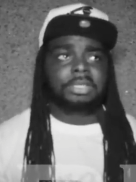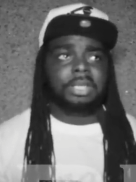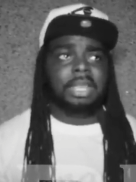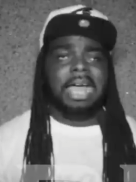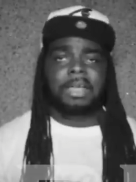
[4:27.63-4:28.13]

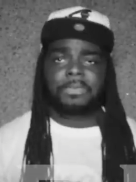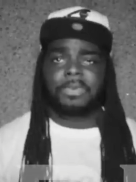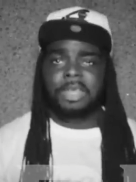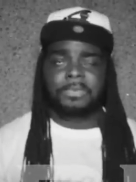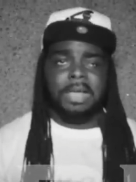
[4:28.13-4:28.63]
July
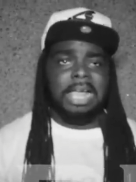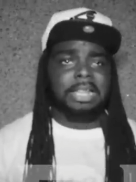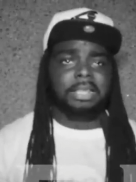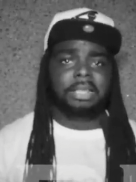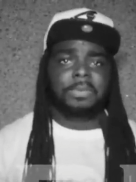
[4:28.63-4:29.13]
5th, I
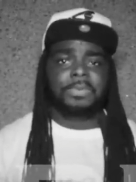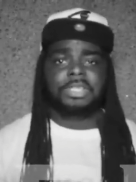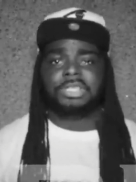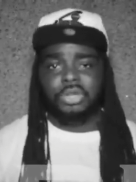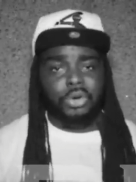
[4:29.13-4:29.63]
got the Lift
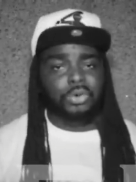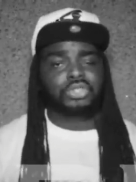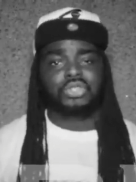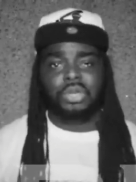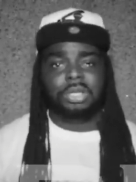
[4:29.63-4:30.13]
His Soul
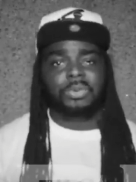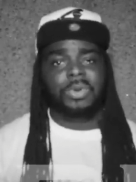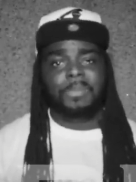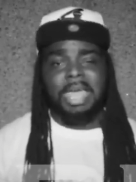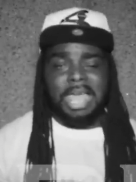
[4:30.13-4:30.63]
joint
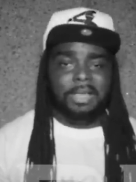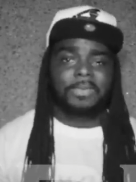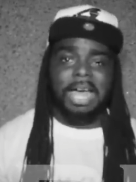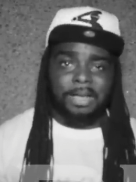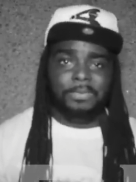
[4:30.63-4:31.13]
with Math
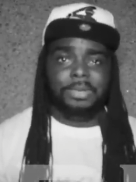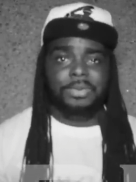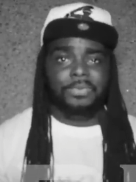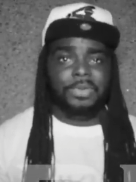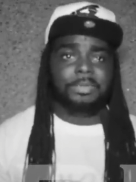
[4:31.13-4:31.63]
Hoffa,
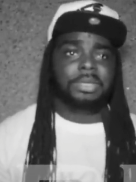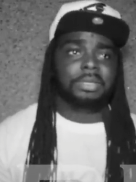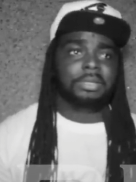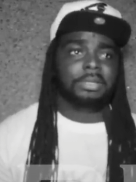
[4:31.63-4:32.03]
you feel me?